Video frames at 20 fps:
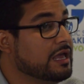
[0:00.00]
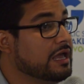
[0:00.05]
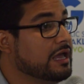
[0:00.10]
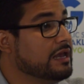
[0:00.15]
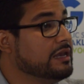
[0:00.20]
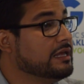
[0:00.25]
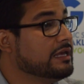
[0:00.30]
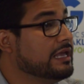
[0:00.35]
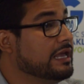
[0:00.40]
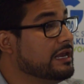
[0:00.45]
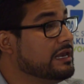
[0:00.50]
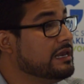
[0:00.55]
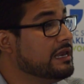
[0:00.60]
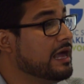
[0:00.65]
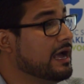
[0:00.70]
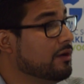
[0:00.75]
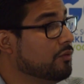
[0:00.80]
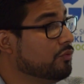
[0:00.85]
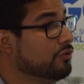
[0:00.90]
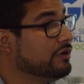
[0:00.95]
And again,
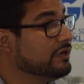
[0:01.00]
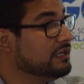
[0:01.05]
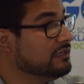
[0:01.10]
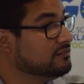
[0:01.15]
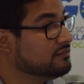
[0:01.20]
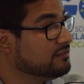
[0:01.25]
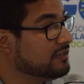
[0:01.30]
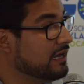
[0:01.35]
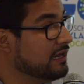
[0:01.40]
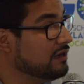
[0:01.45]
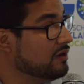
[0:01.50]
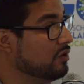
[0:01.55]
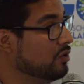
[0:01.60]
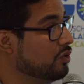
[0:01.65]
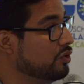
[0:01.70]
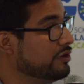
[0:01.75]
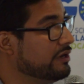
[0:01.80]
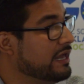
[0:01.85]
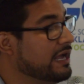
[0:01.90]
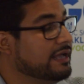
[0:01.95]
not work in silo
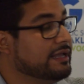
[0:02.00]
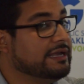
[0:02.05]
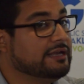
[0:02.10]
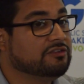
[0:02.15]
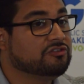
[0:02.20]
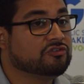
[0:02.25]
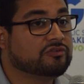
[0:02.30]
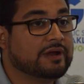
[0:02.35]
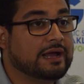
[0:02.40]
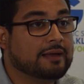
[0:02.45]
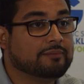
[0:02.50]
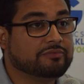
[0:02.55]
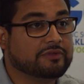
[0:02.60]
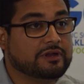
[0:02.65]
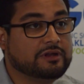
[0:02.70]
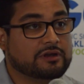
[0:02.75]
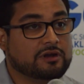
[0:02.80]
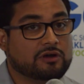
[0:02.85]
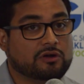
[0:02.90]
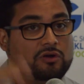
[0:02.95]
or not get trapped
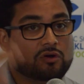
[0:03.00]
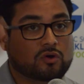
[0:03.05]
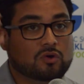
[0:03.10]
in our